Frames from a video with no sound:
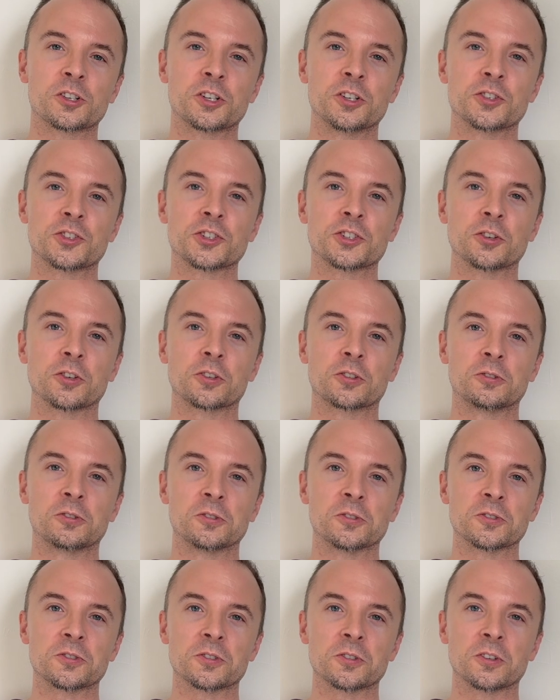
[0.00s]
Russian
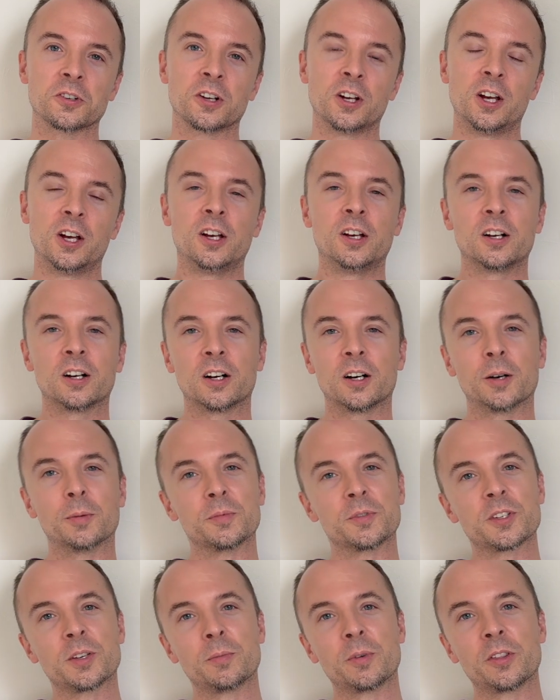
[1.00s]
Circles or
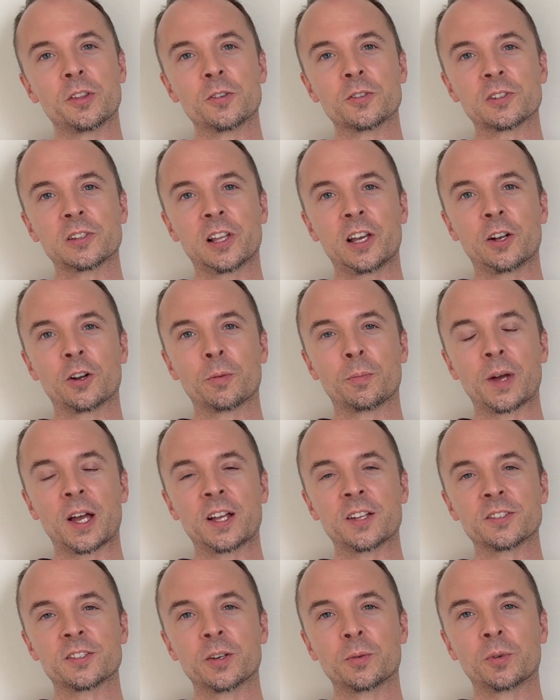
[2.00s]
some of those later
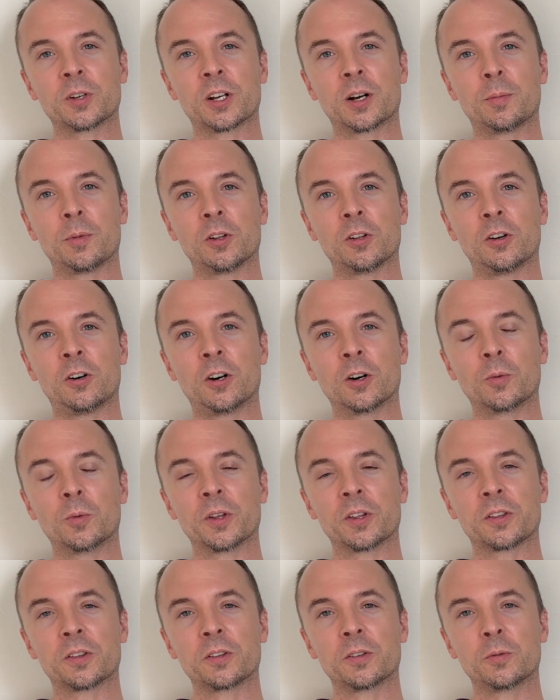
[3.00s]
bands that would come
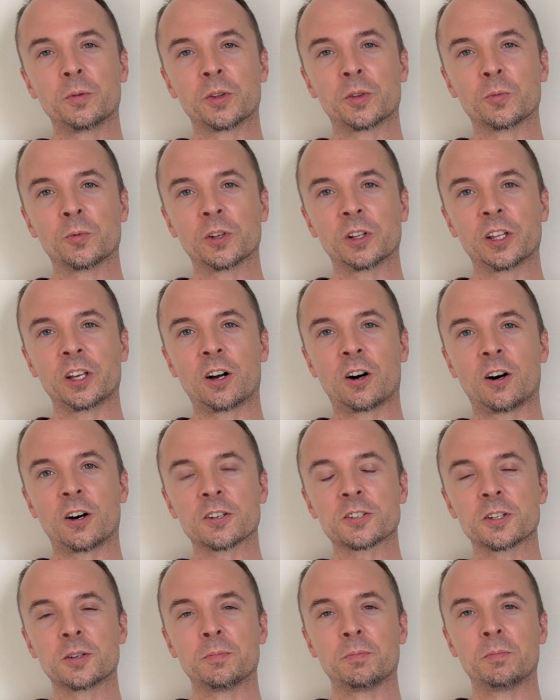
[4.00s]
along with really
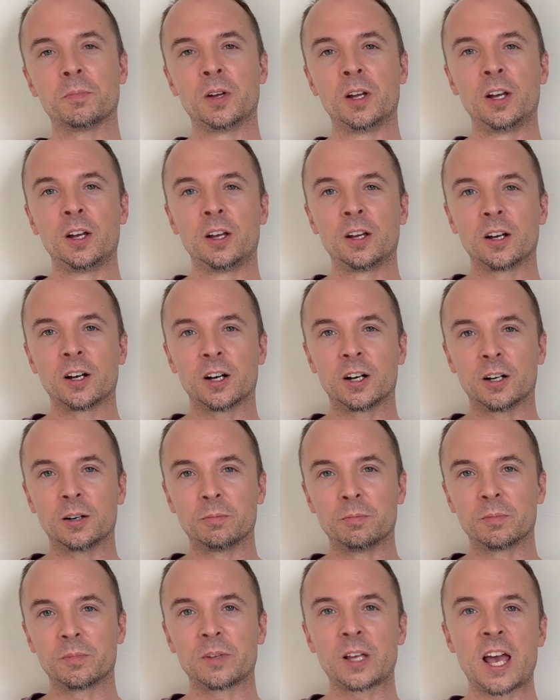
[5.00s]
awesome,
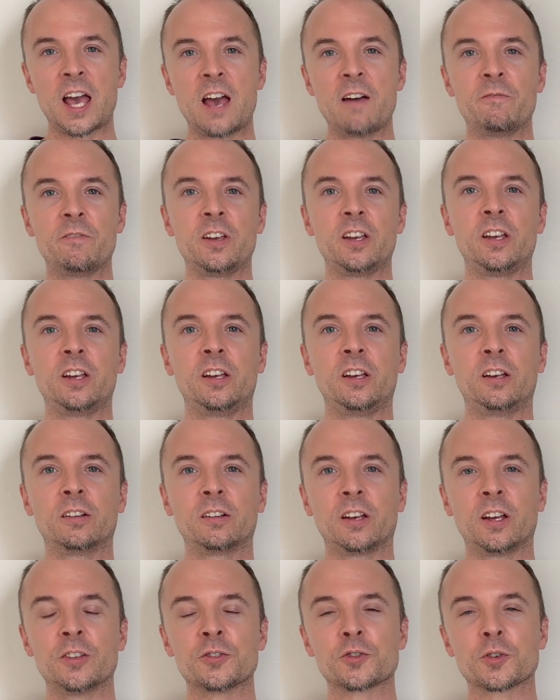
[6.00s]

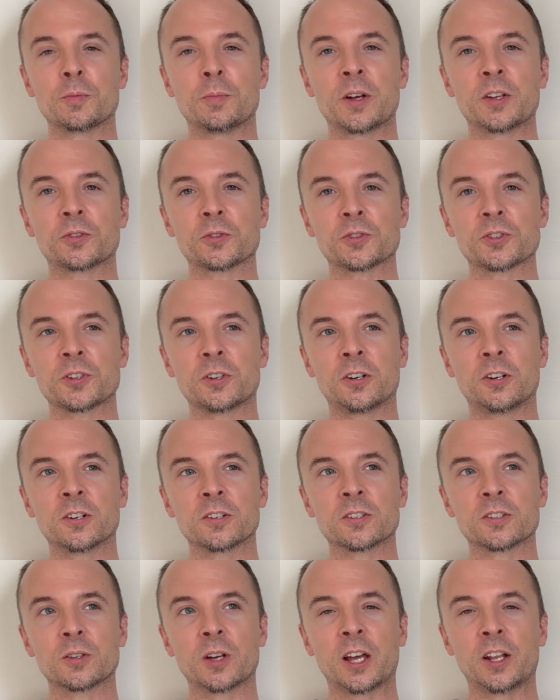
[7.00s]
heavy instrumental
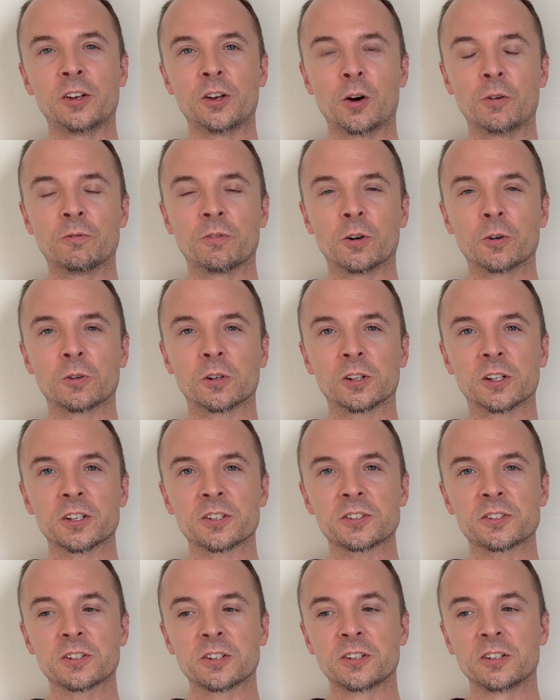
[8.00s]
songs and no
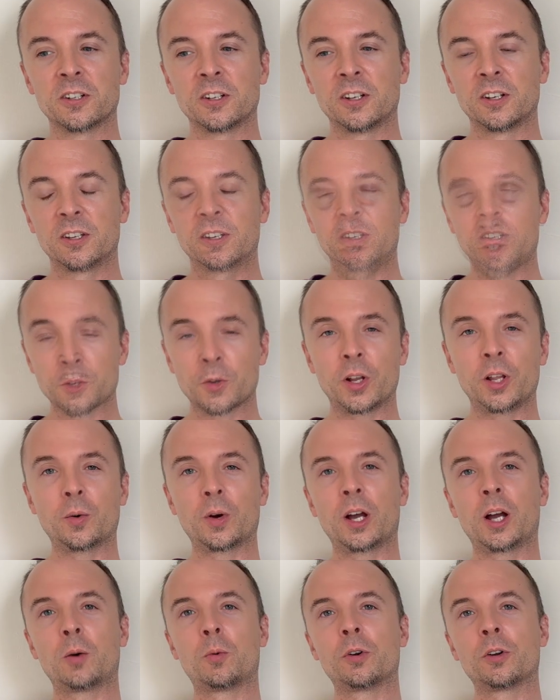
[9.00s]
vocalist. So
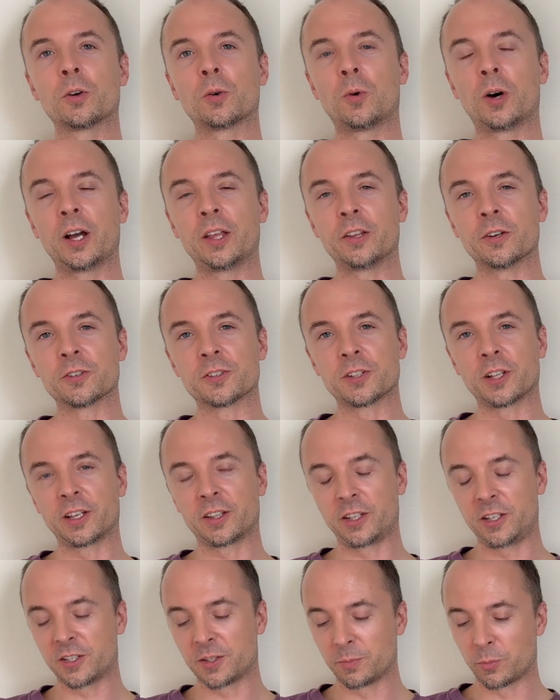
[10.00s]
anyway, I wonder why there's
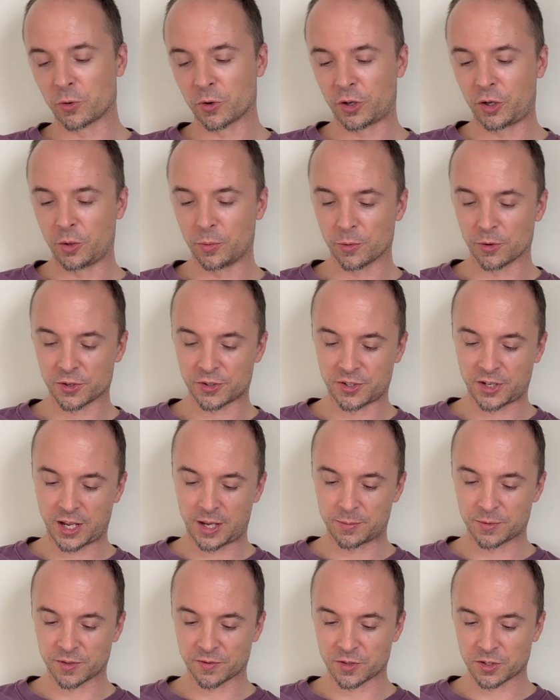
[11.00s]
like these more humorous
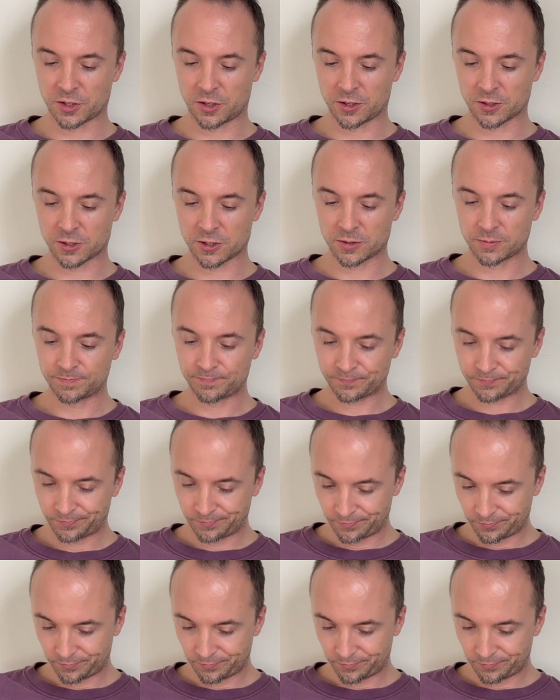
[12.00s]
names of songs.